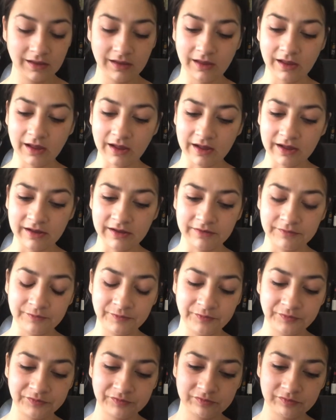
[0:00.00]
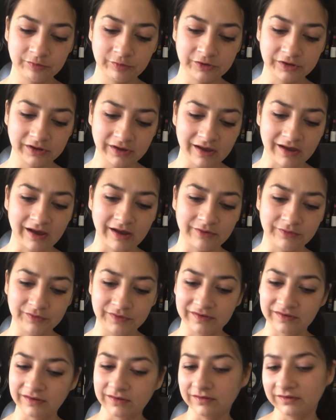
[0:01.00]
Uh, but yeah, I would
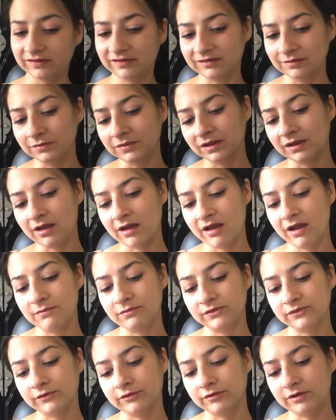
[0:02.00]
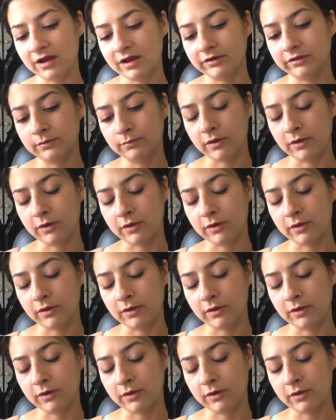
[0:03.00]
say this is something I prefer out of the